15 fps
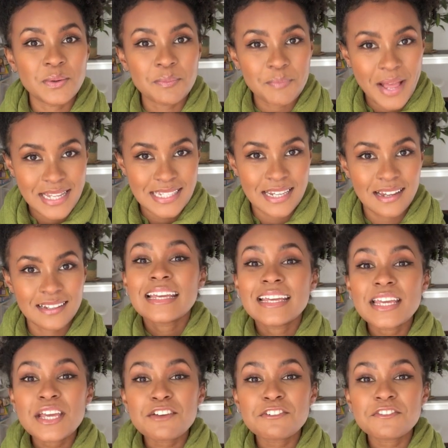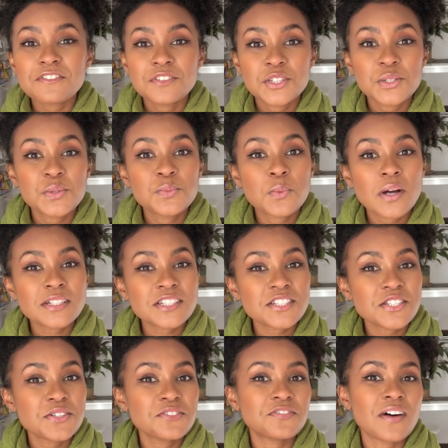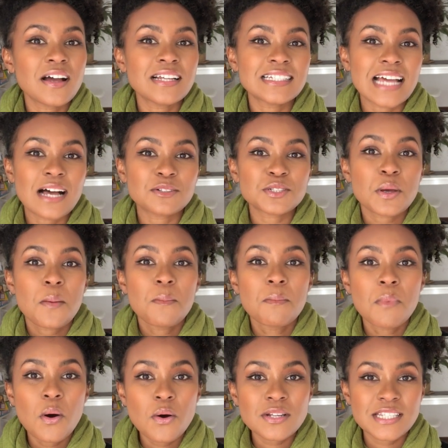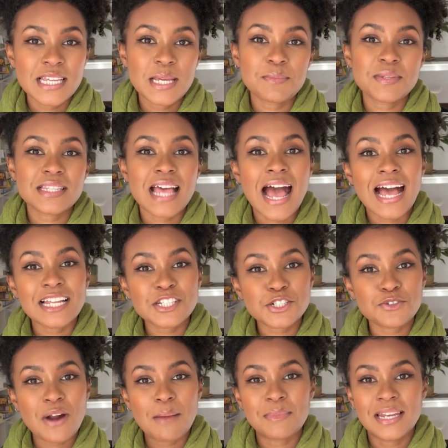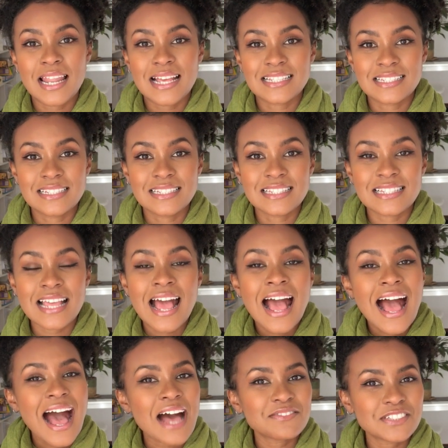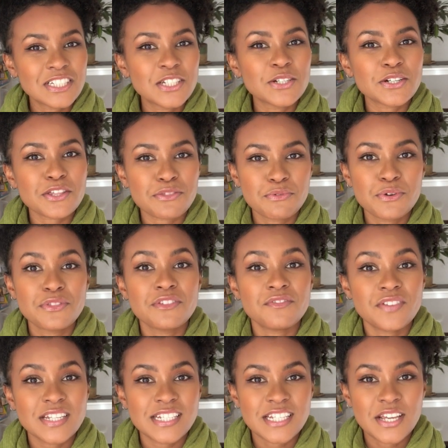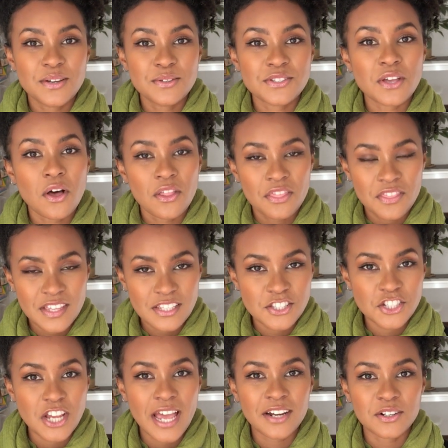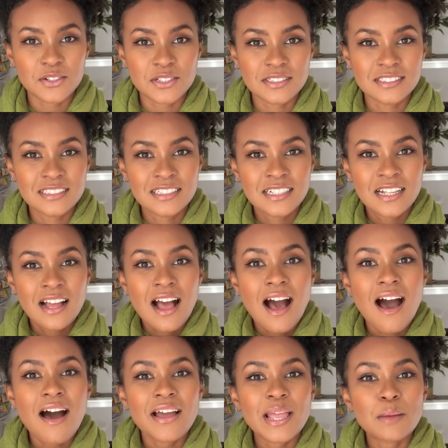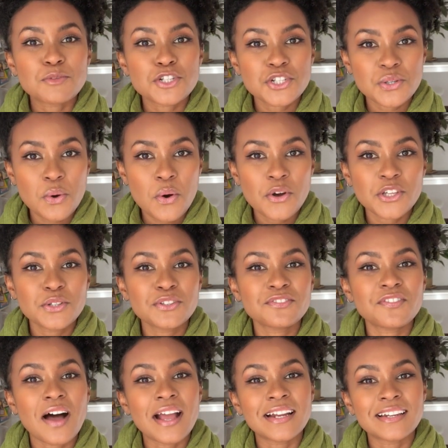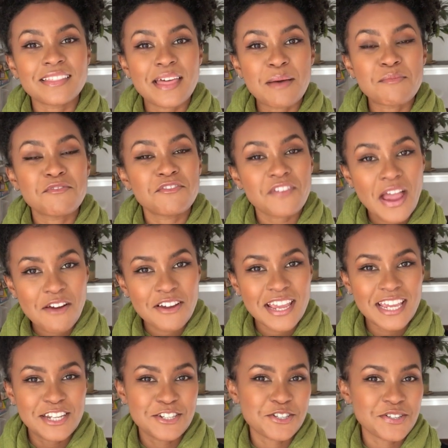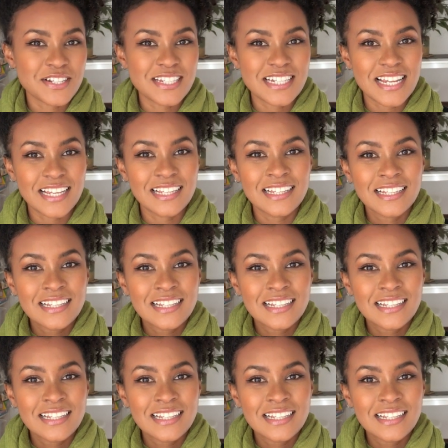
better. If you want to find out more tips and grammar lessons, have a look through the videos on this channel. I am sure you'll find them very interesting.